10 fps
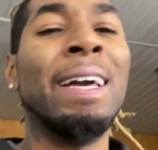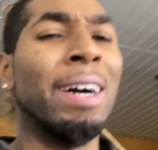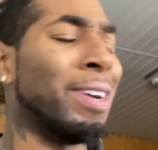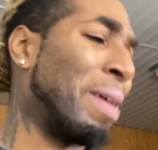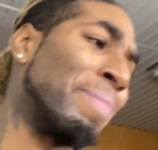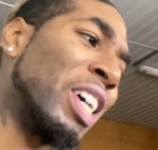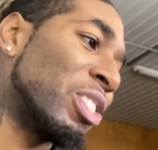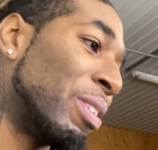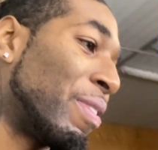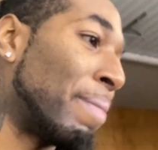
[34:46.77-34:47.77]
I'm not
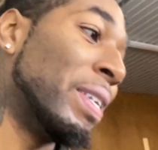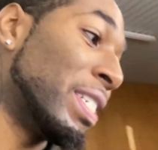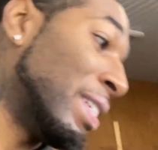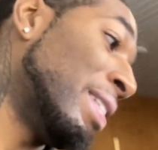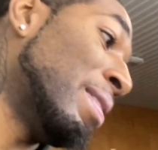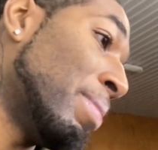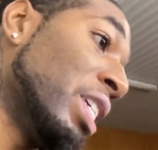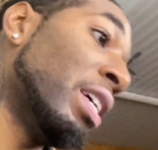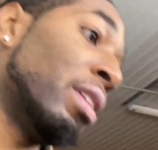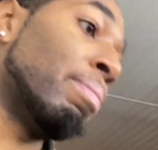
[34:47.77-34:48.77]
sure if I mentioned it in the
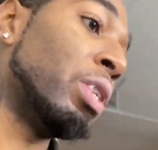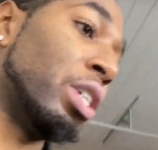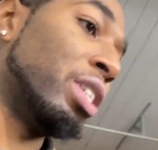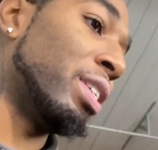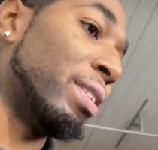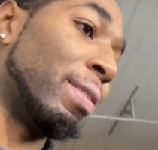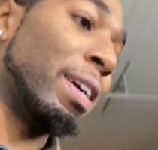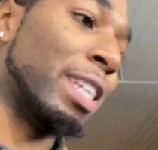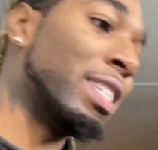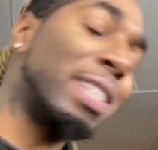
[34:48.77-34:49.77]
beginning, but
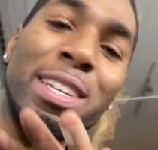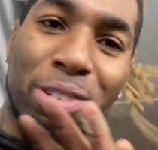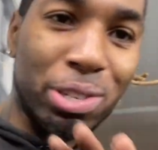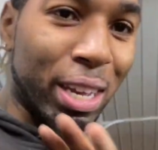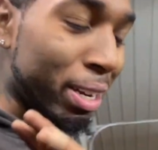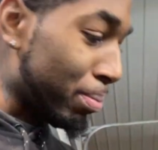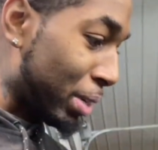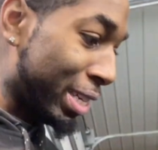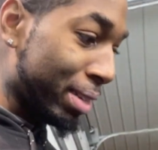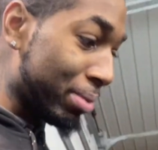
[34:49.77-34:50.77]
and this ain't no shaded, bro.
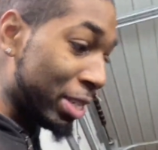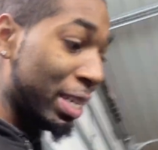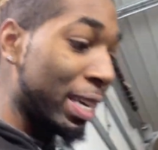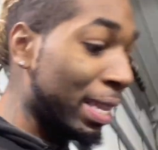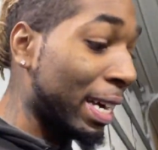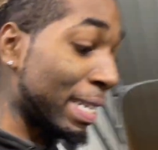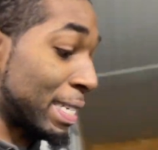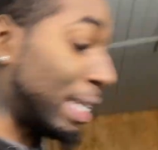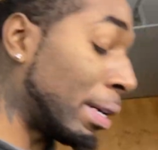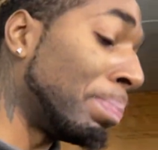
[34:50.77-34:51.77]
I'm just saying, like I
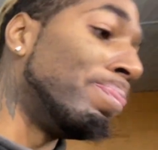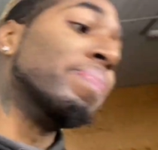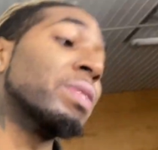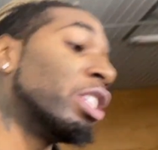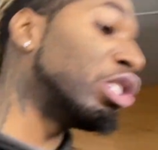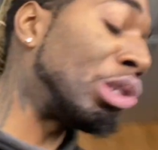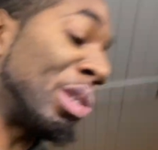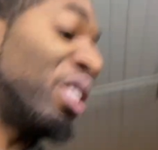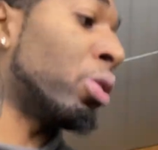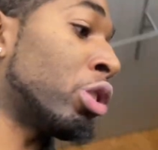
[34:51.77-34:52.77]
said, this just
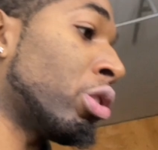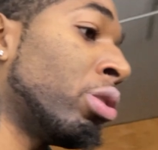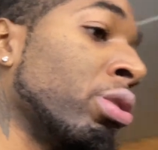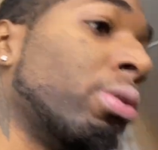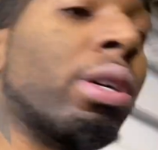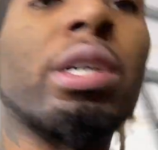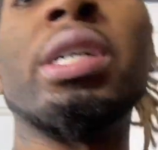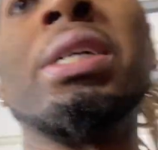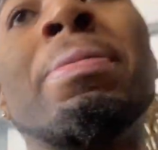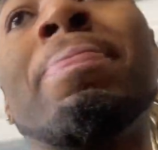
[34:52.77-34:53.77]
go to show you,
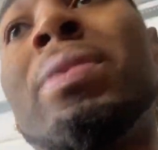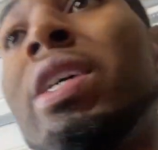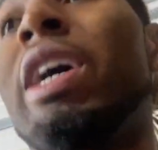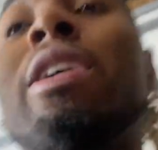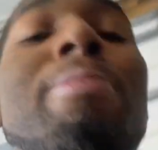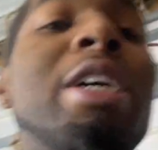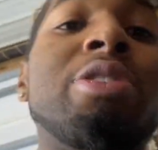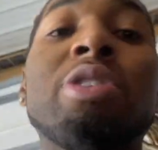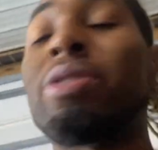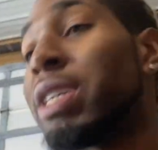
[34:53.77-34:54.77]
everybody
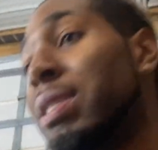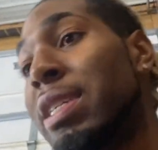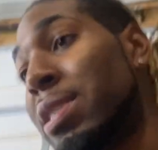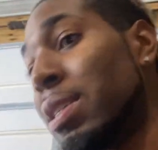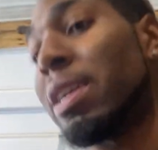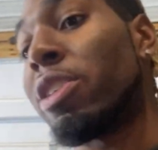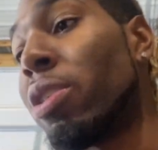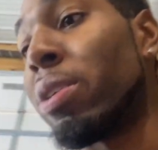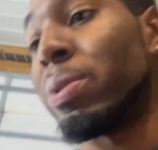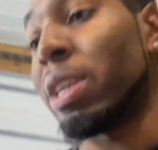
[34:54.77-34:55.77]
don't know the condition of their
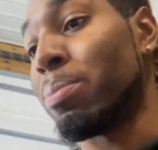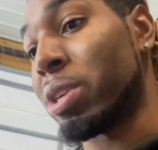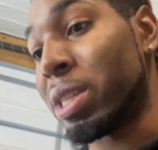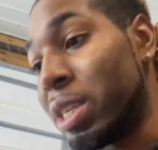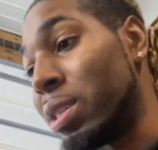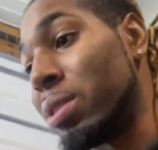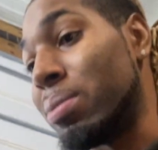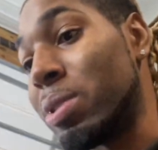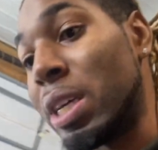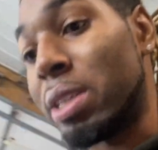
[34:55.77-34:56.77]
car when they bring it in. You know what I'm saying?